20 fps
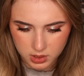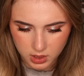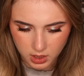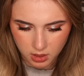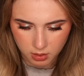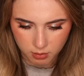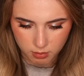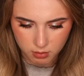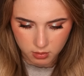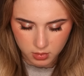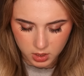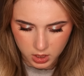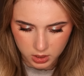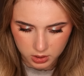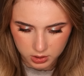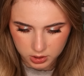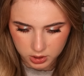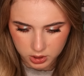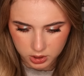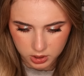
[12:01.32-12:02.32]
seeing
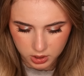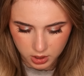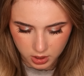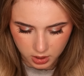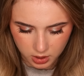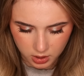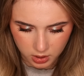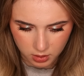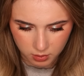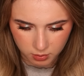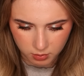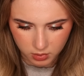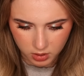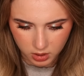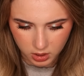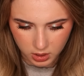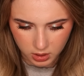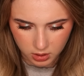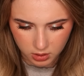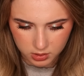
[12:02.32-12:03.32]
much
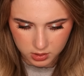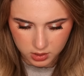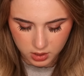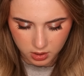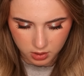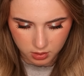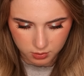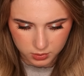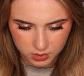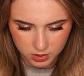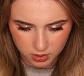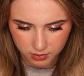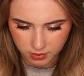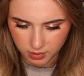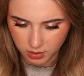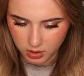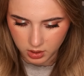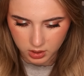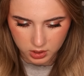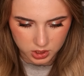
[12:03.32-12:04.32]
in terms
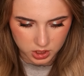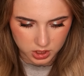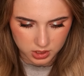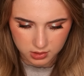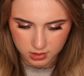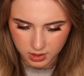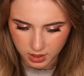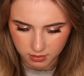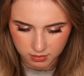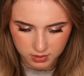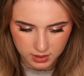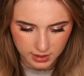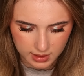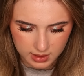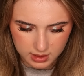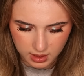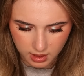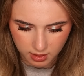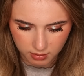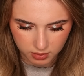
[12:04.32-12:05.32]
of... I think she's kind of
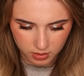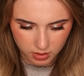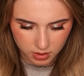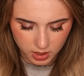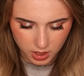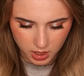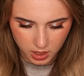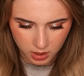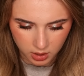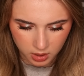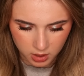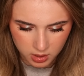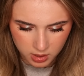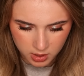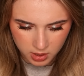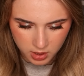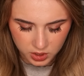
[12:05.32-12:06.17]
deleted everything.